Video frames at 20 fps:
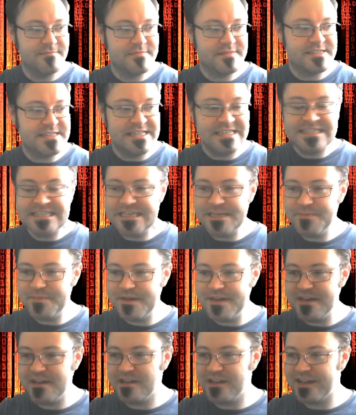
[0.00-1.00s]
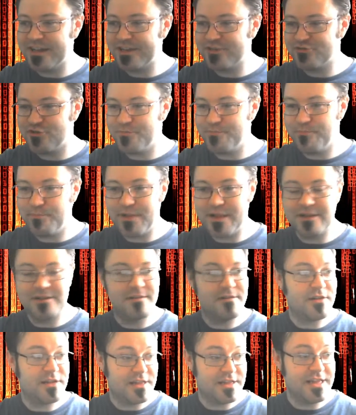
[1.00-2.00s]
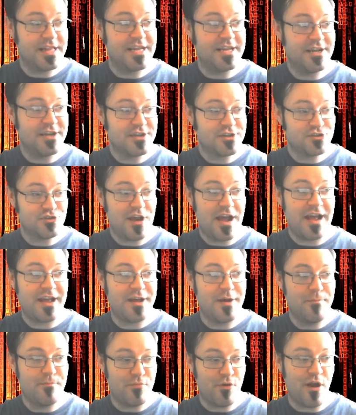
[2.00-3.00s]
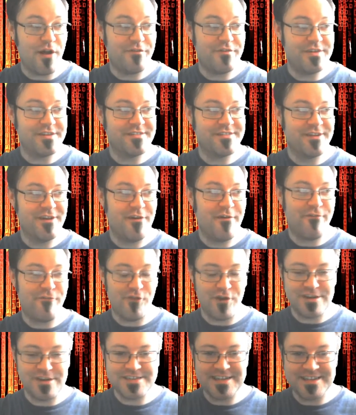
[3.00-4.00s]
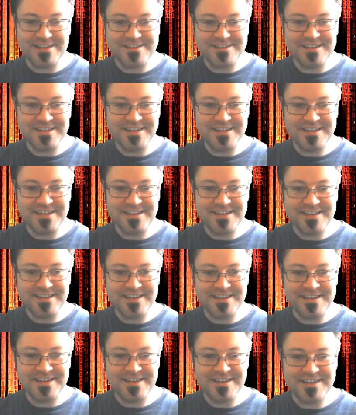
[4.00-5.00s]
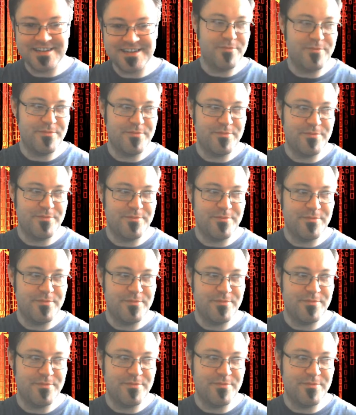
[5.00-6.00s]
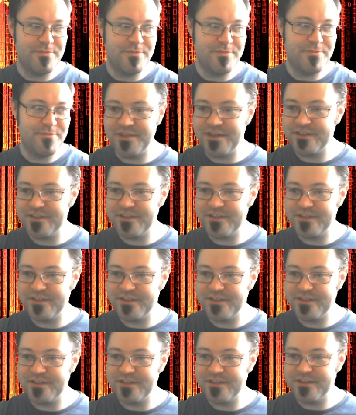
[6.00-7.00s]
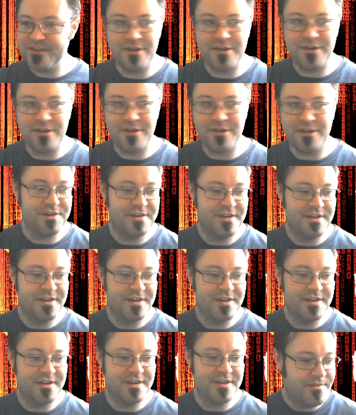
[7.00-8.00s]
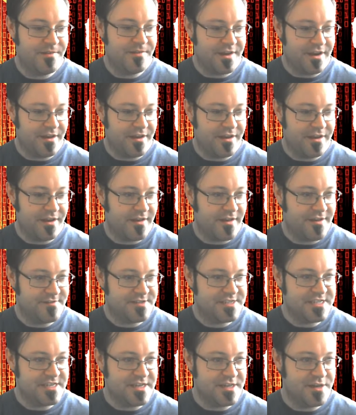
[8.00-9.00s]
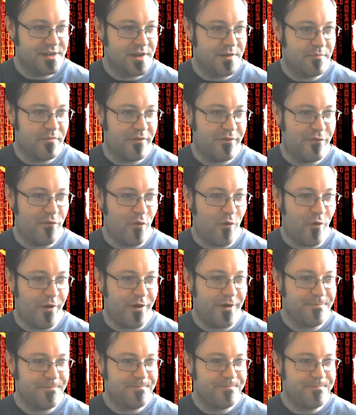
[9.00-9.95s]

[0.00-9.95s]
CTP, click, track, profit front end. Well, there's the community front end here, but I think they also have another one that I have seen before.